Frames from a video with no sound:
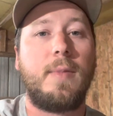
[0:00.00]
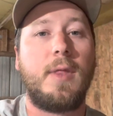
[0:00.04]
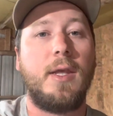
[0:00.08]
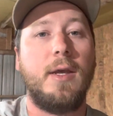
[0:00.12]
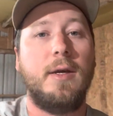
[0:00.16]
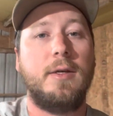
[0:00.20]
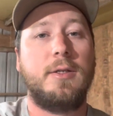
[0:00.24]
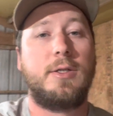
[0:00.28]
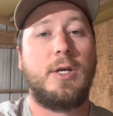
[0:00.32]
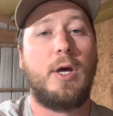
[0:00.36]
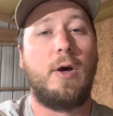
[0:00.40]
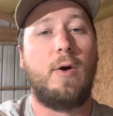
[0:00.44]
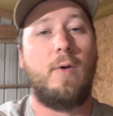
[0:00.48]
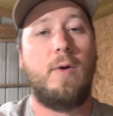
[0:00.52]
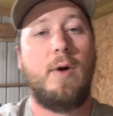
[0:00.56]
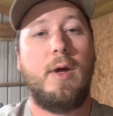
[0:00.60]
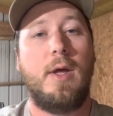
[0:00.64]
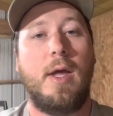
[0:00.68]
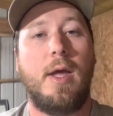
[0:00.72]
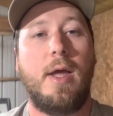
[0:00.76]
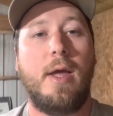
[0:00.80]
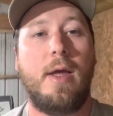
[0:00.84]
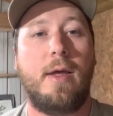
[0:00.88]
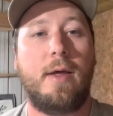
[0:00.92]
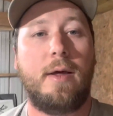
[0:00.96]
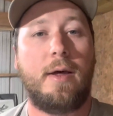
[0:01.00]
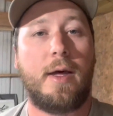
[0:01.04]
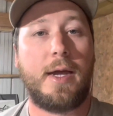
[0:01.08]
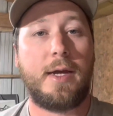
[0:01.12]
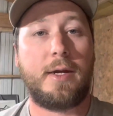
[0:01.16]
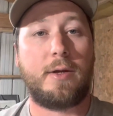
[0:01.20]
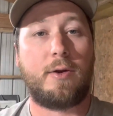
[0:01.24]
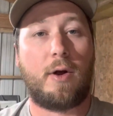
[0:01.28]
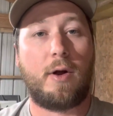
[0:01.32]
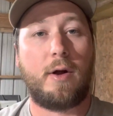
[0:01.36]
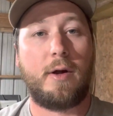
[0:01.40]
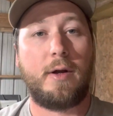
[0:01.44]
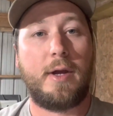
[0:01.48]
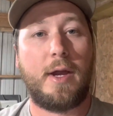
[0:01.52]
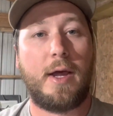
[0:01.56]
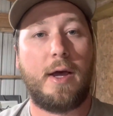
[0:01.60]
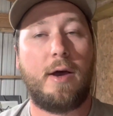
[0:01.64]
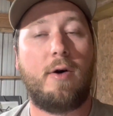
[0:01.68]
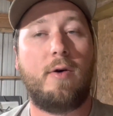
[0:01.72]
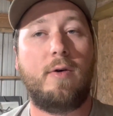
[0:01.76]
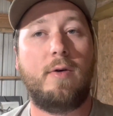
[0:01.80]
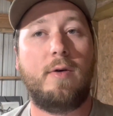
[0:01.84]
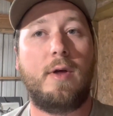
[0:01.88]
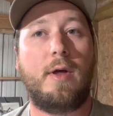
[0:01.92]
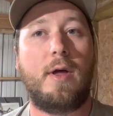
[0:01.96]
So Lake
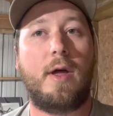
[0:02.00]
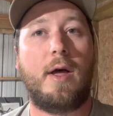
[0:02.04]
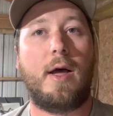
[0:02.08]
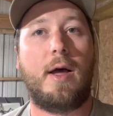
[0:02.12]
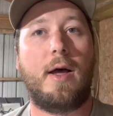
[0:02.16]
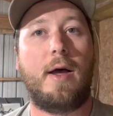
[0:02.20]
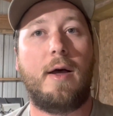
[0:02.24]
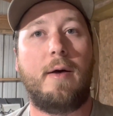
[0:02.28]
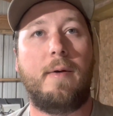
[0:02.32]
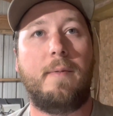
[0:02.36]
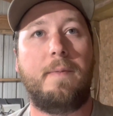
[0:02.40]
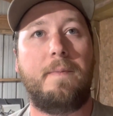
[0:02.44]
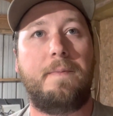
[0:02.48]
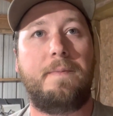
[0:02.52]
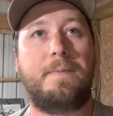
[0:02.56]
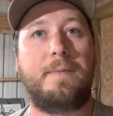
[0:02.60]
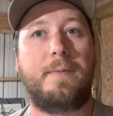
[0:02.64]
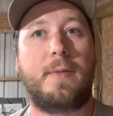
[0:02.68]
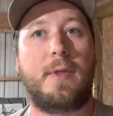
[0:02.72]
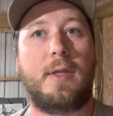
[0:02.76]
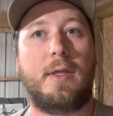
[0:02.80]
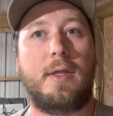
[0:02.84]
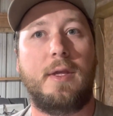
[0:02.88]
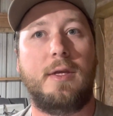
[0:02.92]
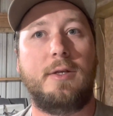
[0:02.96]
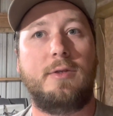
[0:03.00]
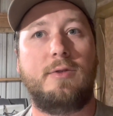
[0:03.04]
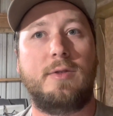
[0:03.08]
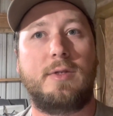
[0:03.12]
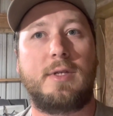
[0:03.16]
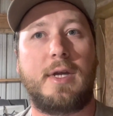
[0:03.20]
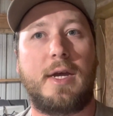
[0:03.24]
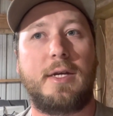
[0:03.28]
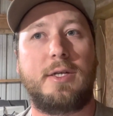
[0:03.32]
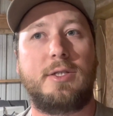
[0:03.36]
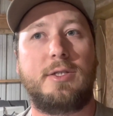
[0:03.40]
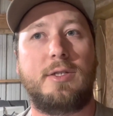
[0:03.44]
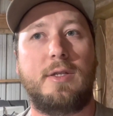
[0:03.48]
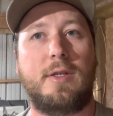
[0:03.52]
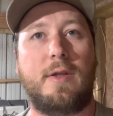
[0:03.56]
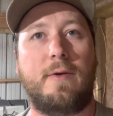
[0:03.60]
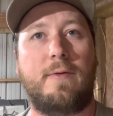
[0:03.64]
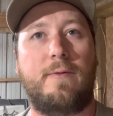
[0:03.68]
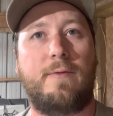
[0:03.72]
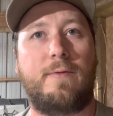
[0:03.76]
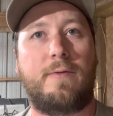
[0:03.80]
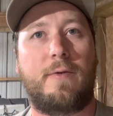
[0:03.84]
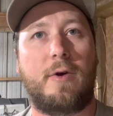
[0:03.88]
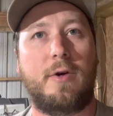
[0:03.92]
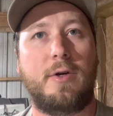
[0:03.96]
Dardanelle, this was actually the
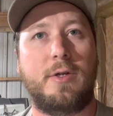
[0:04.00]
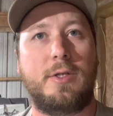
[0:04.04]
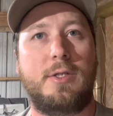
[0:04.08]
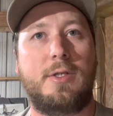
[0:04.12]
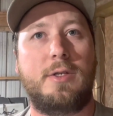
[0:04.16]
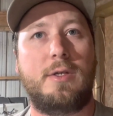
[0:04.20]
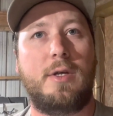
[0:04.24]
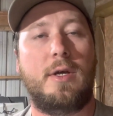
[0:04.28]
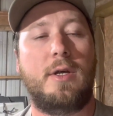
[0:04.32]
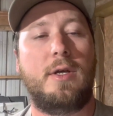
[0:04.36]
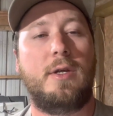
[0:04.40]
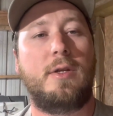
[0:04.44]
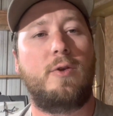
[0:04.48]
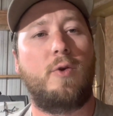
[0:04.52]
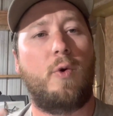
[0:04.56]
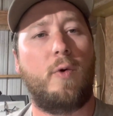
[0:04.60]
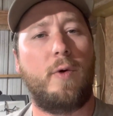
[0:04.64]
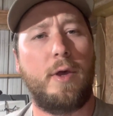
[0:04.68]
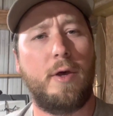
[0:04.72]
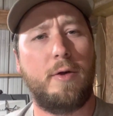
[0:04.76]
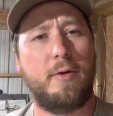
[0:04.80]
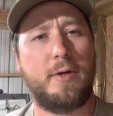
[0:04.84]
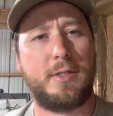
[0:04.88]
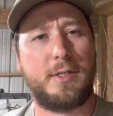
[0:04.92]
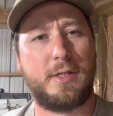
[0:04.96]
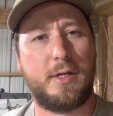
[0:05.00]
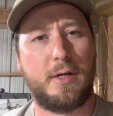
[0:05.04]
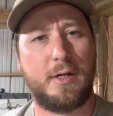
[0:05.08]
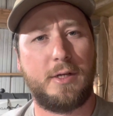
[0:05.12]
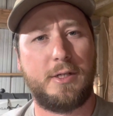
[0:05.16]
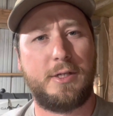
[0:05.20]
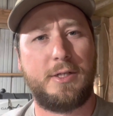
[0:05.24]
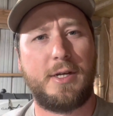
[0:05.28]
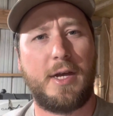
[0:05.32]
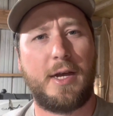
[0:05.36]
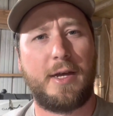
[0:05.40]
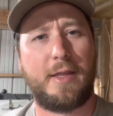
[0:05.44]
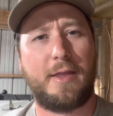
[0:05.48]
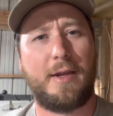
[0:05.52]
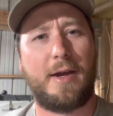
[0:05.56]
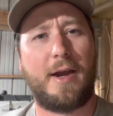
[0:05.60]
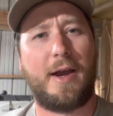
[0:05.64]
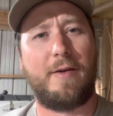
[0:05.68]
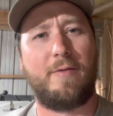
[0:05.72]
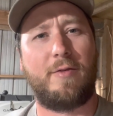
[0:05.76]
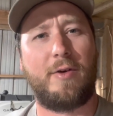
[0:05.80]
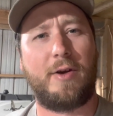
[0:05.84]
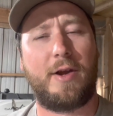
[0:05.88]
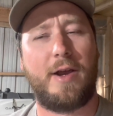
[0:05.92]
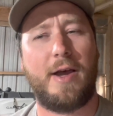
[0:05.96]
first Toyota Series check that I
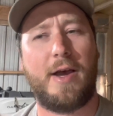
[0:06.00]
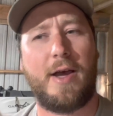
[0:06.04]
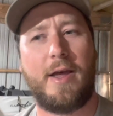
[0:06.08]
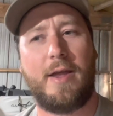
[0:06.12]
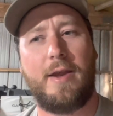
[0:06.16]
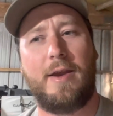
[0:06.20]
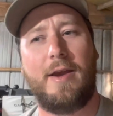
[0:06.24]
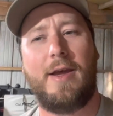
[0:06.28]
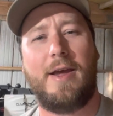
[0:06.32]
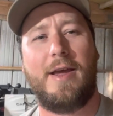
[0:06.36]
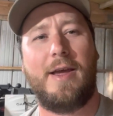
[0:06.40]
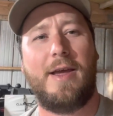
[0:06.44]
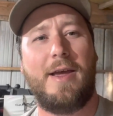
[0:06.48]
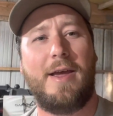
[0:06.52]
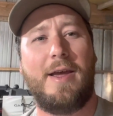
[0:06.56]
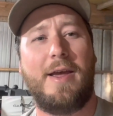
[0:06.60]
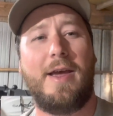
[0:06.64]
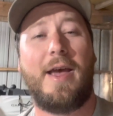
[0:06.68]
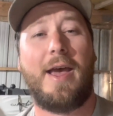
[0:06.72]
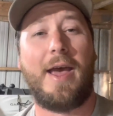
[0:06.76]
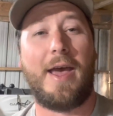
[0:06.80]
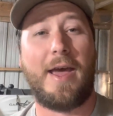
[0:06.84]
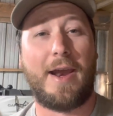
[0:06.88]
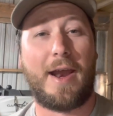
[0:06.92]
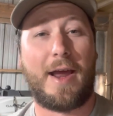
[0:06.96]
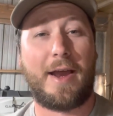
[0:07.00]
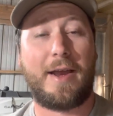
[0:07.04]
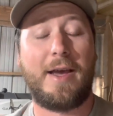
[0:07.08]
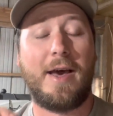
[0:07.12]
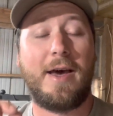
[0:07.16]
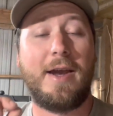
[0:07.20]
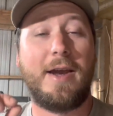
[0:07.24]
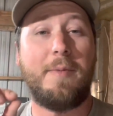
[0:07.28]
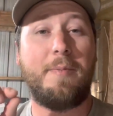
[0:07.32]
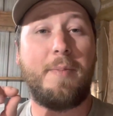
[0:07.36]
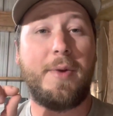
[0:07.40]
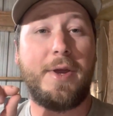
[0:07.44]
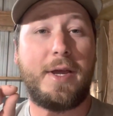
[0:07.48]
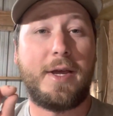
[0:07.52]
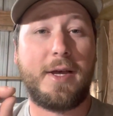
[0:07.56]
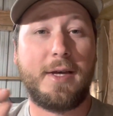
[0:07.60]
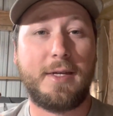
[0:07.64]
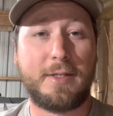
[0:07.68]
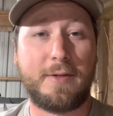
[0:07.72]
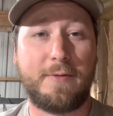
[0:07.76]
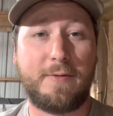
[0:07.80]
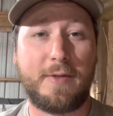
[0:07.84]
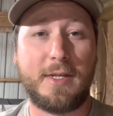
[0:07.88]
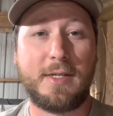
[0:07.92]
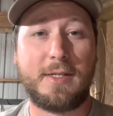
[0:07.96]
ever cut. And I cut it
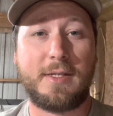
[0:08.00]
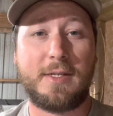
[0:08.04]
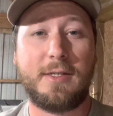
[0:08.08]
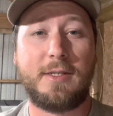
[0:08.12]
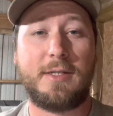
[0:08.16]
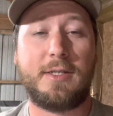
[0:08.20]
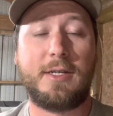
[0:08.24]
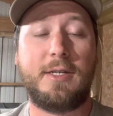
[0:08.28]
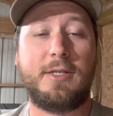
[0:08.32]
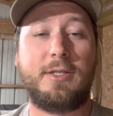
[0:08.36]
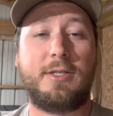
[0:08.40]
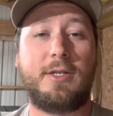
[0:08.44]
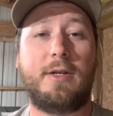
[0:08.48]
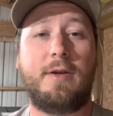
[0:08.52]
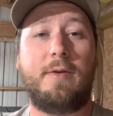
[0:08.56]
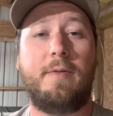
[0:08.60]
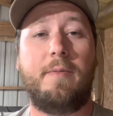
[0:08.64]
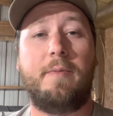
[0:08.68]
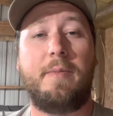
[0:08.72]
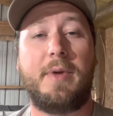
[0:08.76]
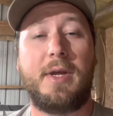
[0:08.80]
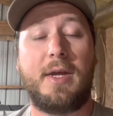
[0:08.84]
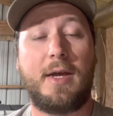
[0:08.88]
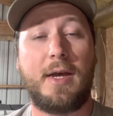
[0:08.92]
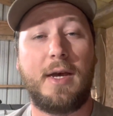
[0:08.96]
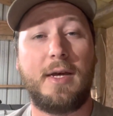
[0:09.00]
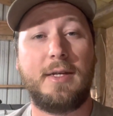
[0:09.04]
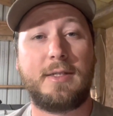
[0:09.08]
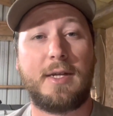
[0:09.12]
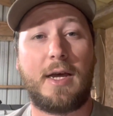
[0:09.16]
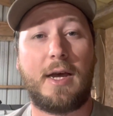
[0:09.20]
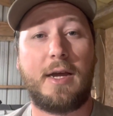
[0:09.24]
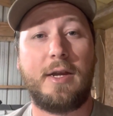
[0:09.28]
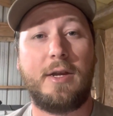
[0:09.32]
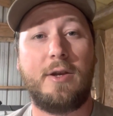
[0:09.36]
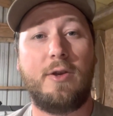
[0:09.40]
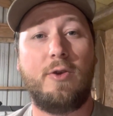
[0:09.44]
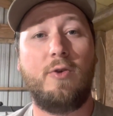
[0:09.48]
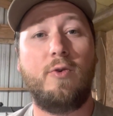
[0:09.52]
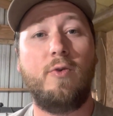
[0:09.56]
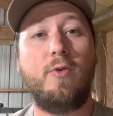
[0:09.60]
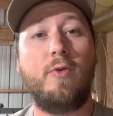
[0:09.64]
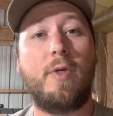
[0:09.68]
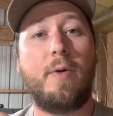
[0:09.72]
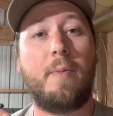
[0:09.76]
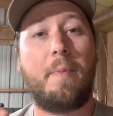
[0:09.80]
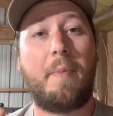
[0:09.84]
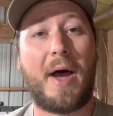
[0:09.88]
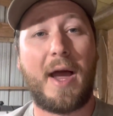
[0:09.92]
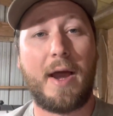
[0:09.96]
because of this decision, because I knew
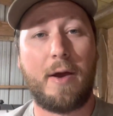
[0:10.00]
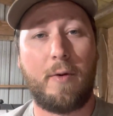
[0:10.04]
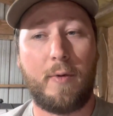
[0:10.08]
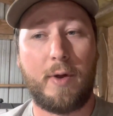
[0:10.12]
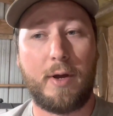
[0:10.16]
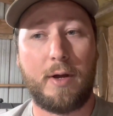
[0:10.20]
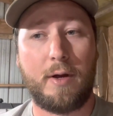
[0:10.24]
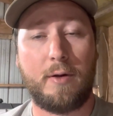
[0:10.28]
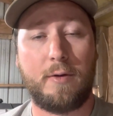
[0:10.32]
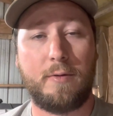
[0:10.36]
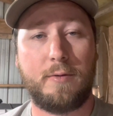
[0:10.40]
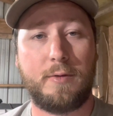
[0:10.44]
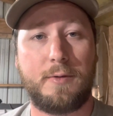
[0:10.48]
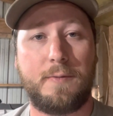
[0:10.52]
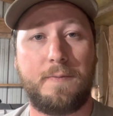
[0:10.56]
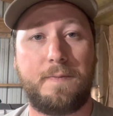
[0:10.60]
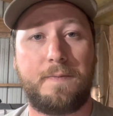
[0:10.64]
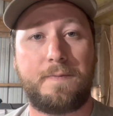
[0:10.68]
the bite windows.